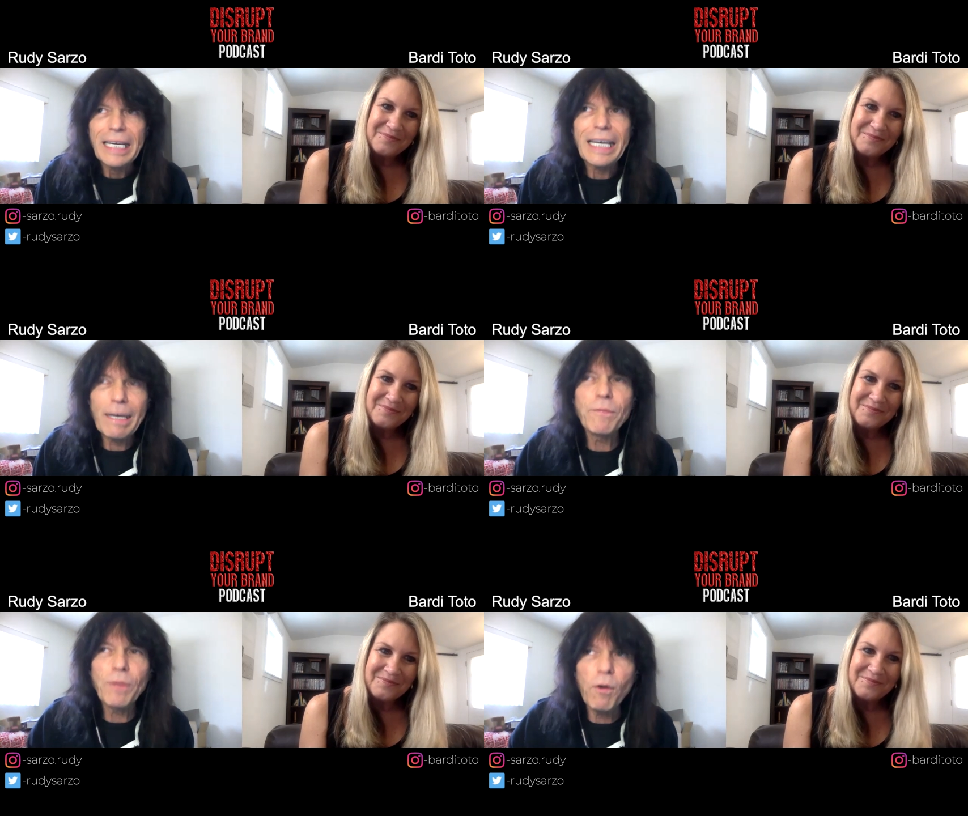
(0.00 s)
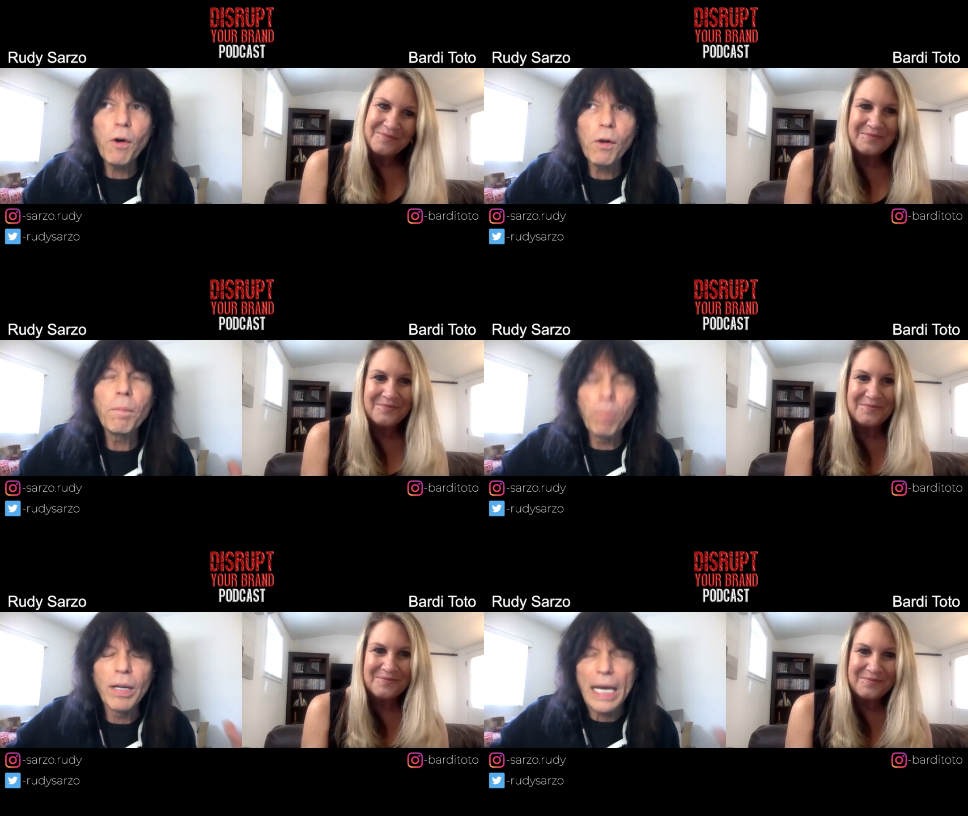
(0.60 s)
Speaker 1: if the whole
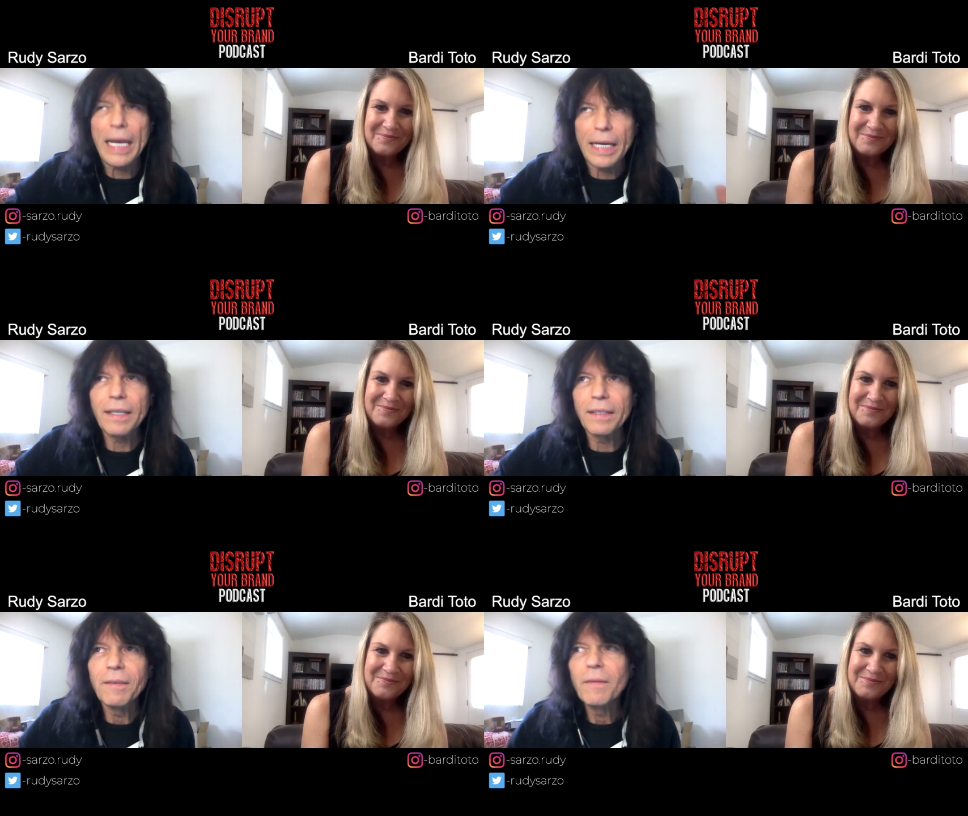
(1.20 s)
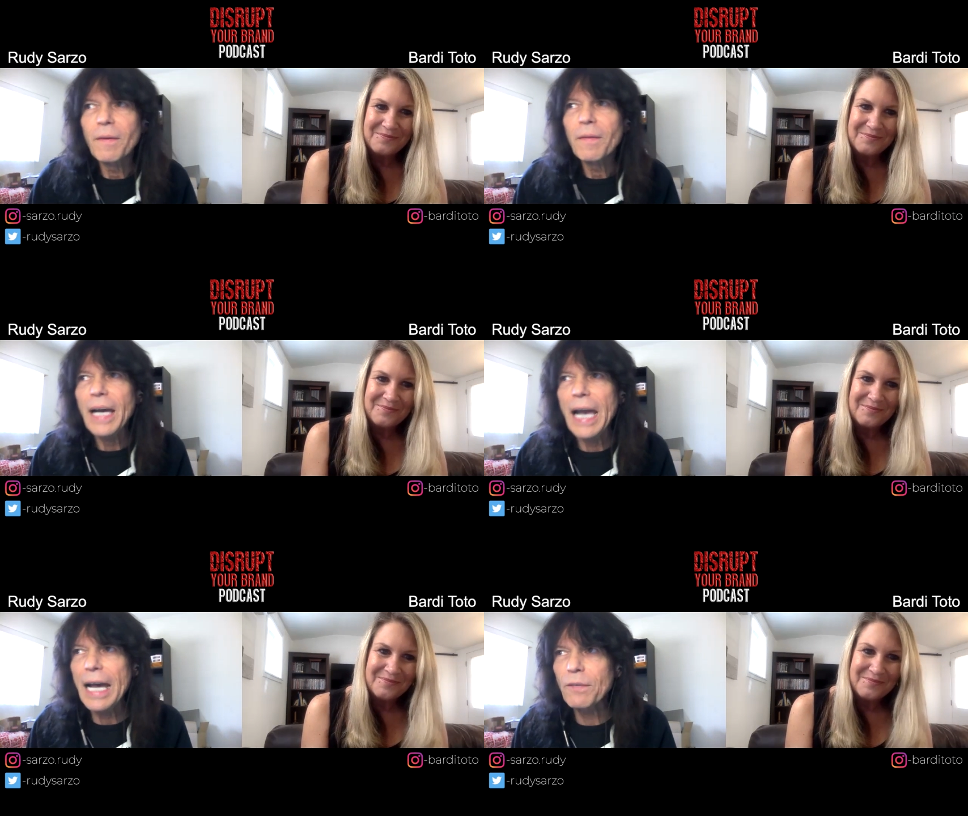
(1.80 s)
plane
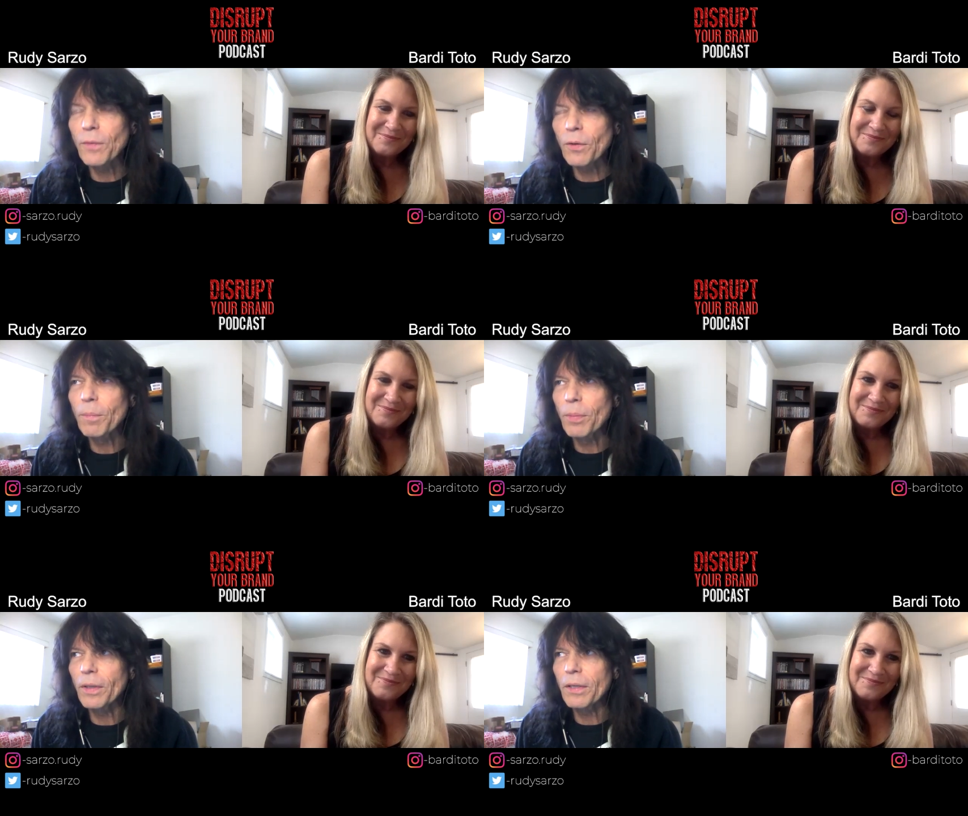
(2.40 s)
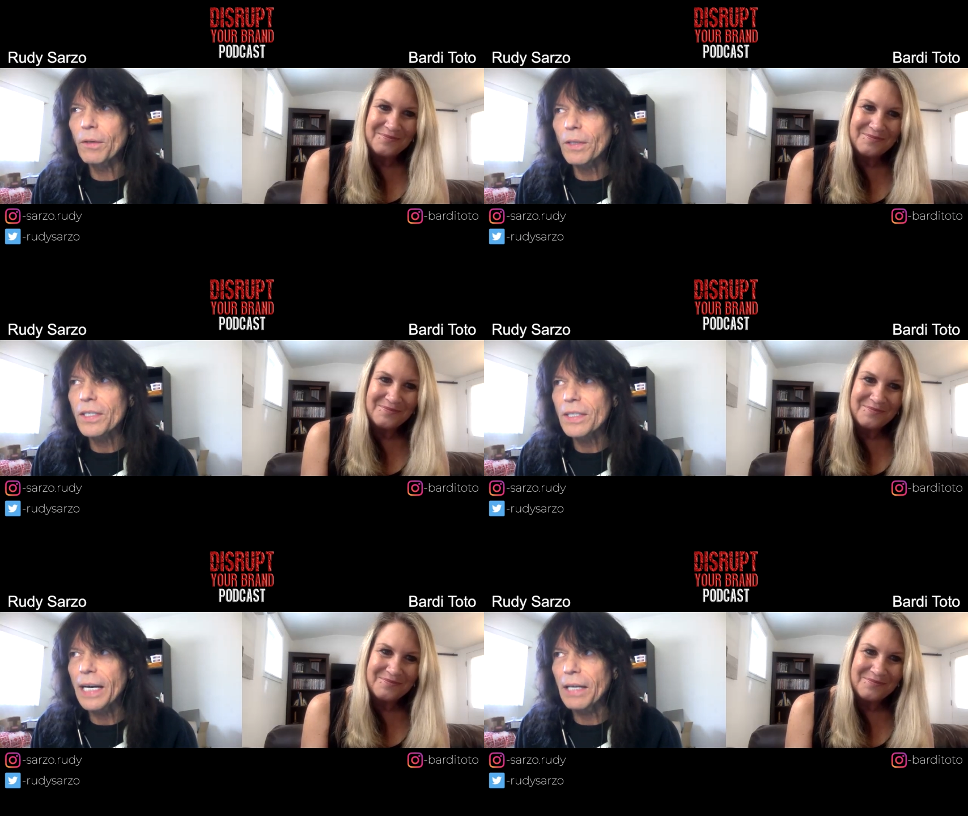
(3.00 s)
asked for political
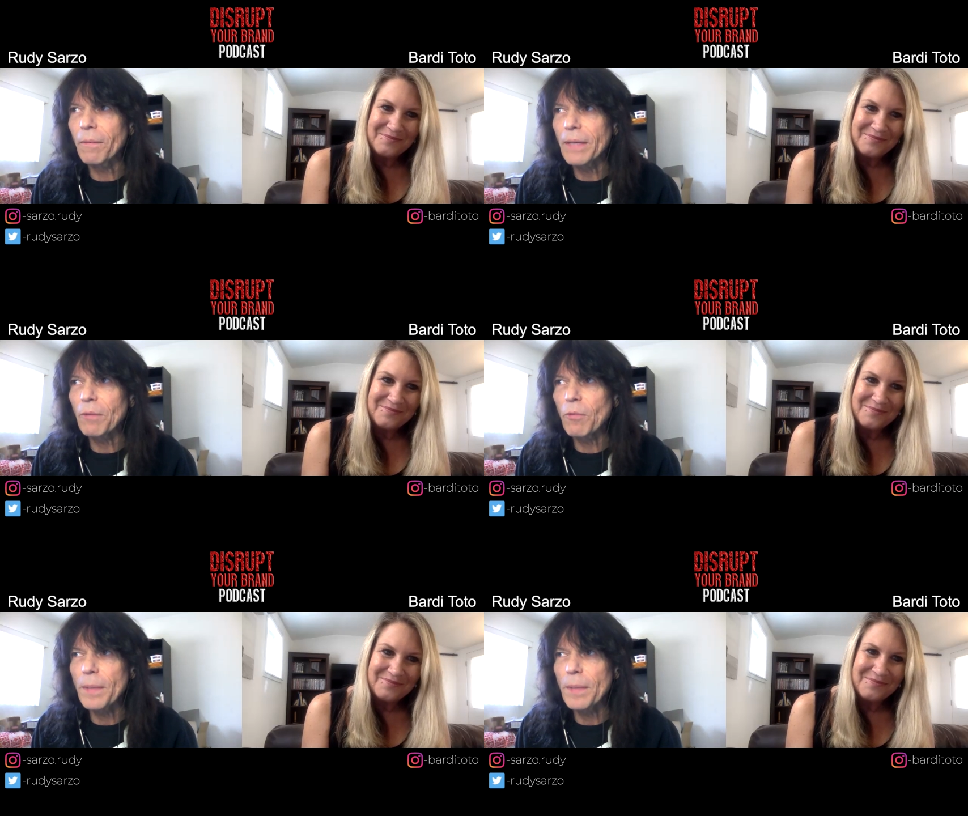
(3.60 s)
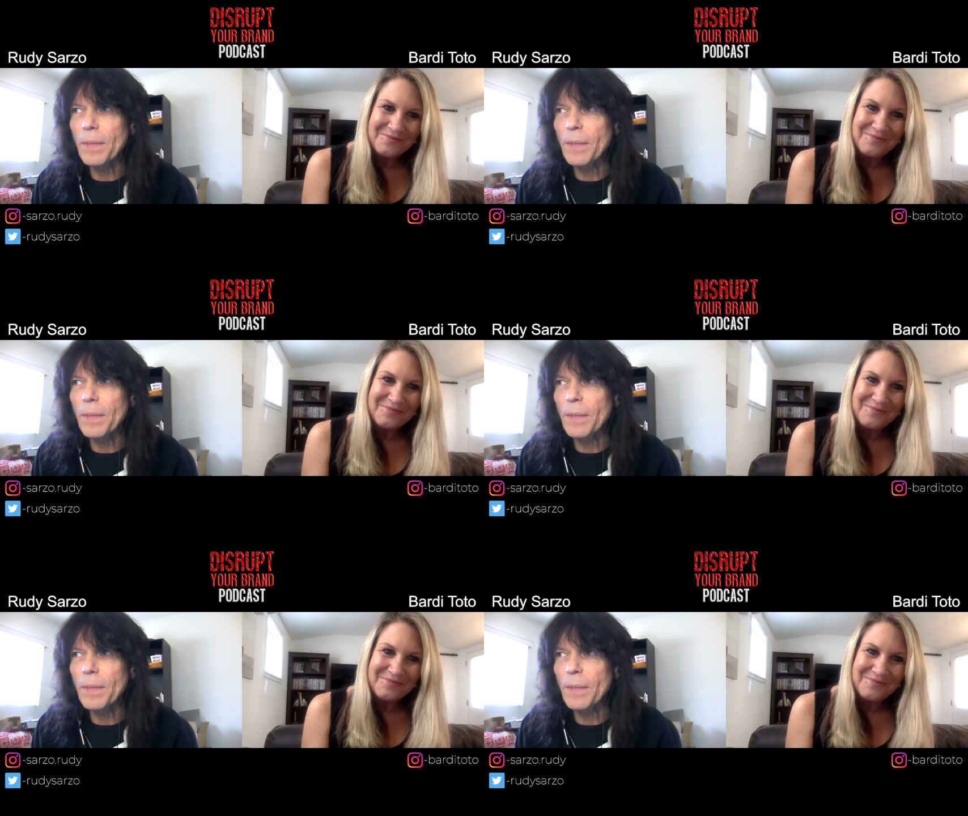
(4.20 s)
asylum, that would be about